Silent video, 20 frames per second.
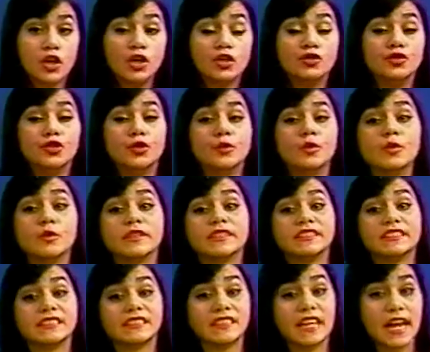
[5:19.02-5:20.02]
Newman was
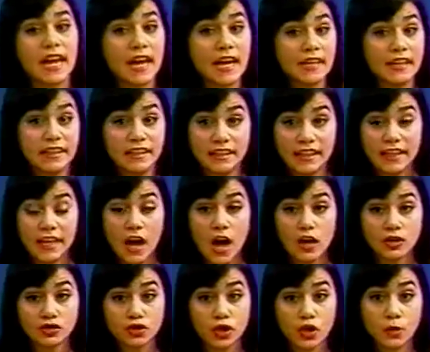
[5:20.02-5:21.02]
detained in late
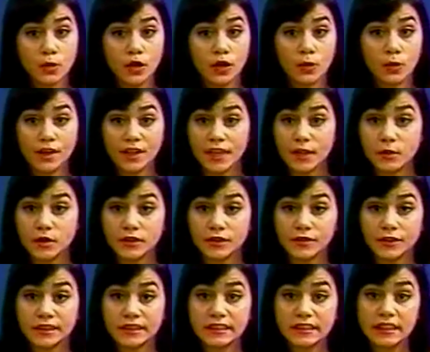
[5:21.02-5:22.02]
October when he was
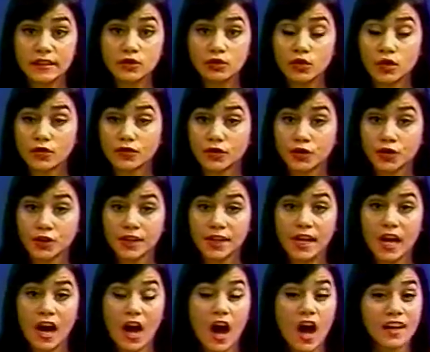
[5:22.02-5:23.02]
visiting North
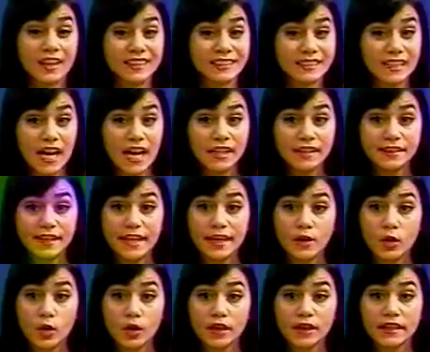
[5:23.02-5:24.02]
Korea on a 10-day
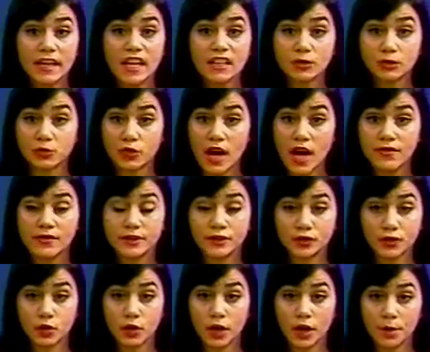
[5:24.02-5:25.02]
organized private
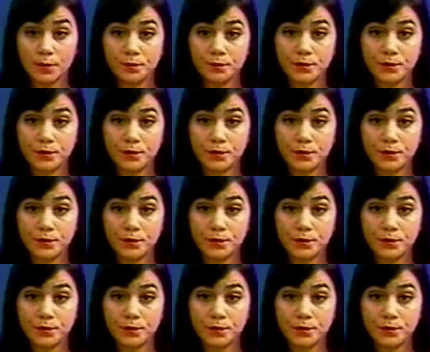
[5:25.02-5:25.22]
tour.